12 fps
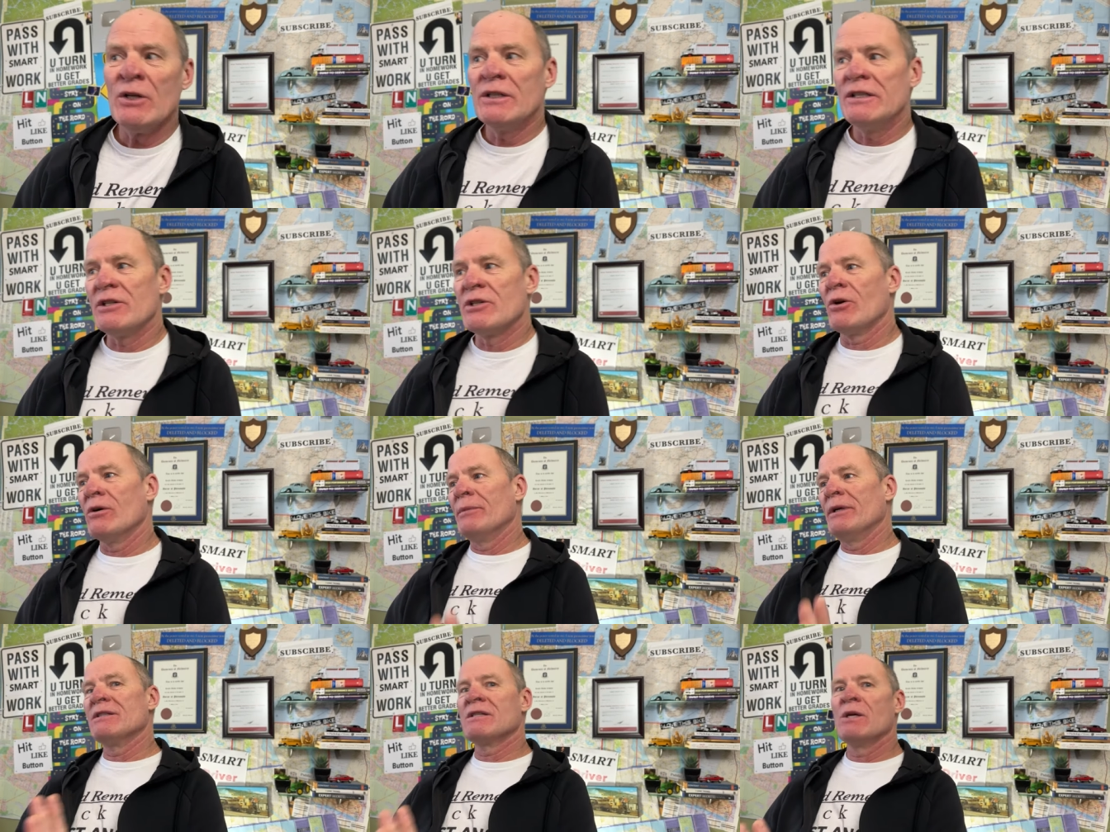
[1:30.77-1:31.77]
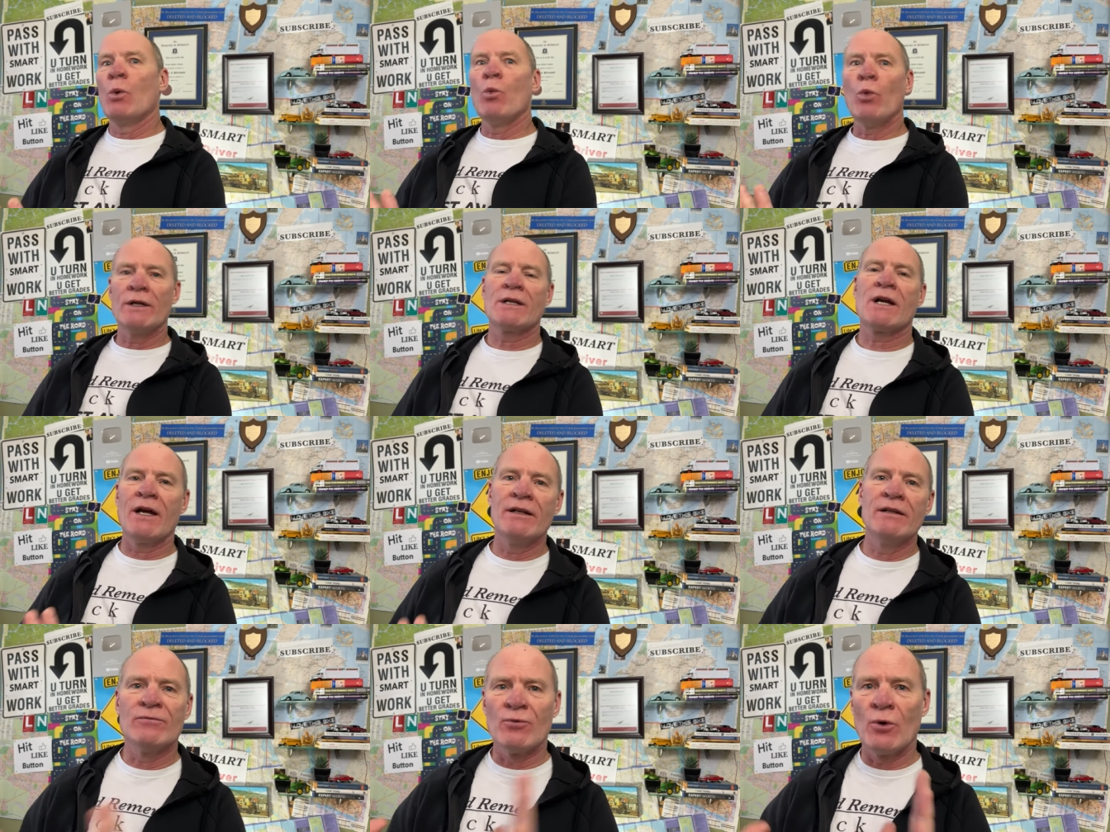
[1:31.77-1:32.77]
determines what kind
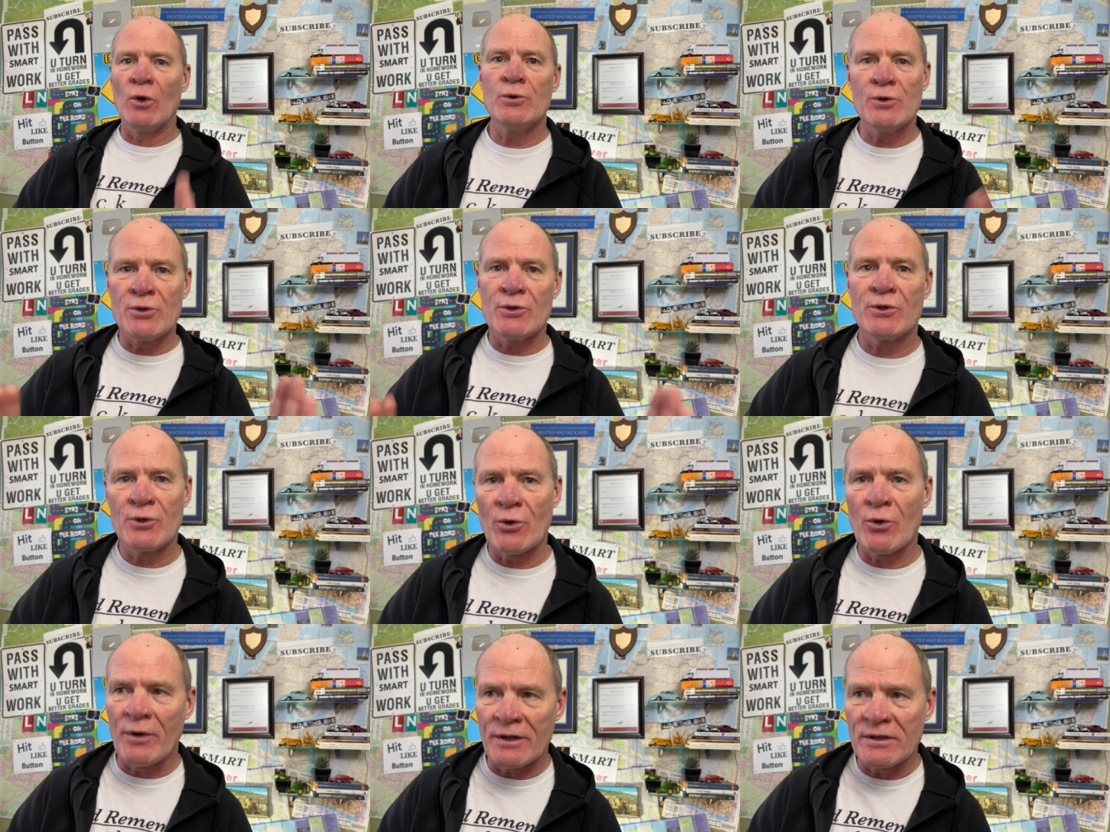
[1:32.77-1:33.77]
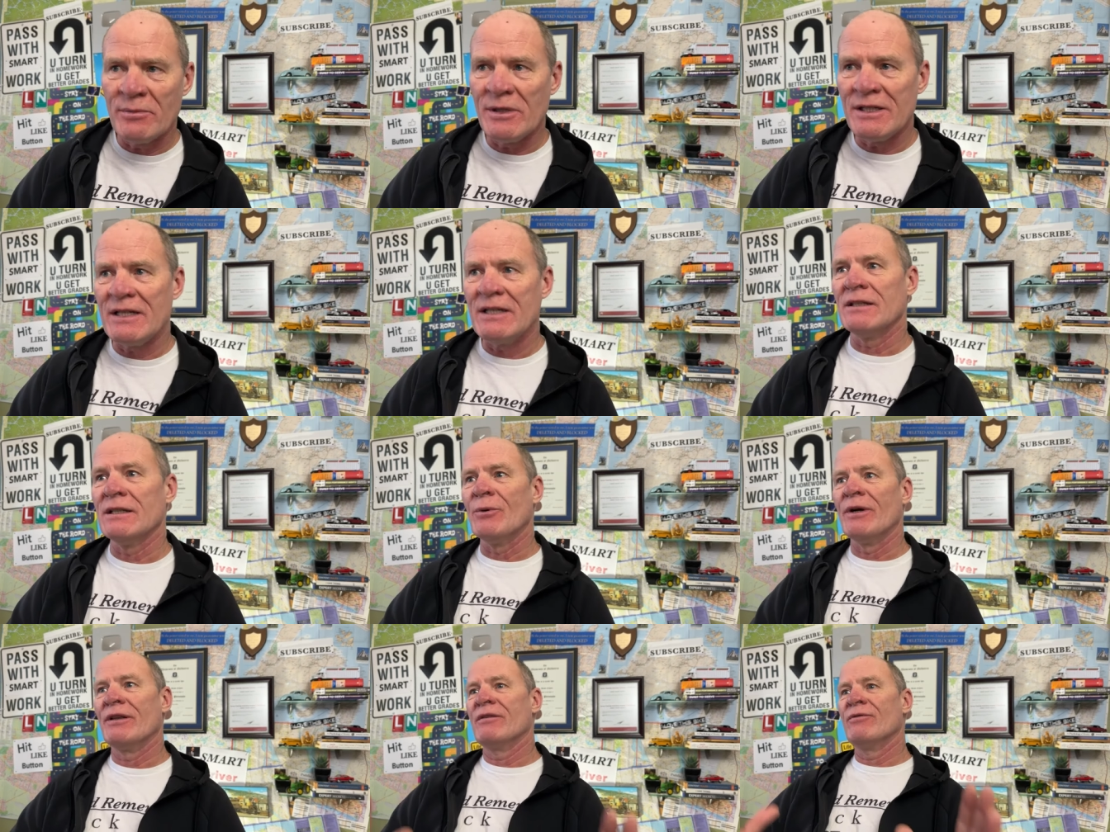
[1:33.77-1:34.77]
of road users you're going to be dealing with.